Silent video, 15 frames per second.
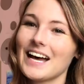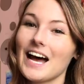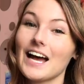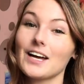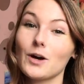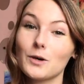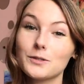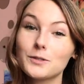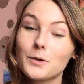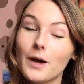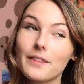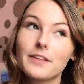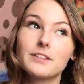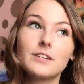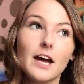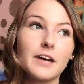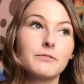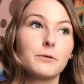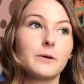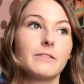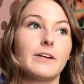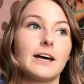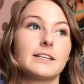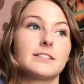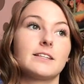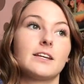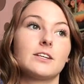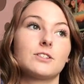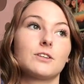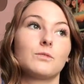I also got the typhoid
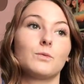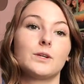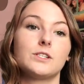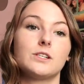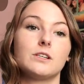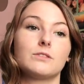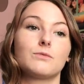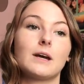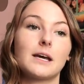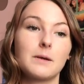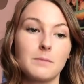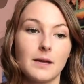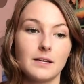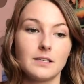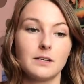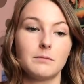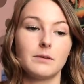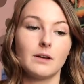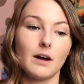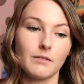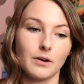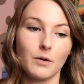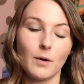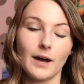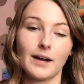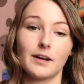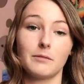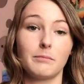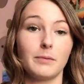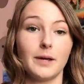vaccination, which is recommended but not
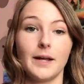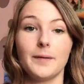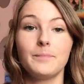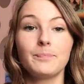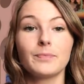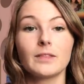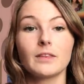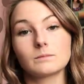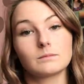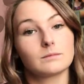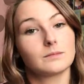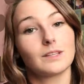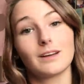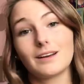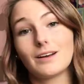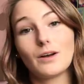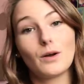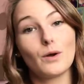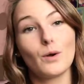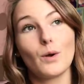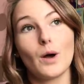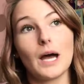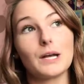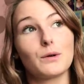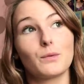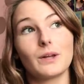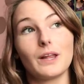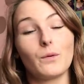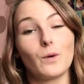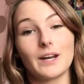required, but I don't
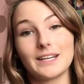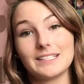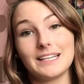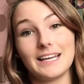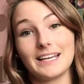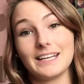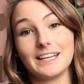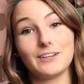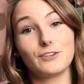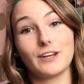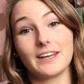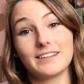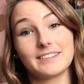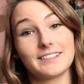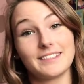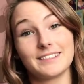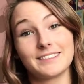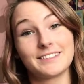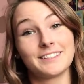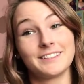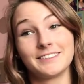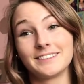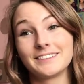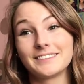really want to take any chances.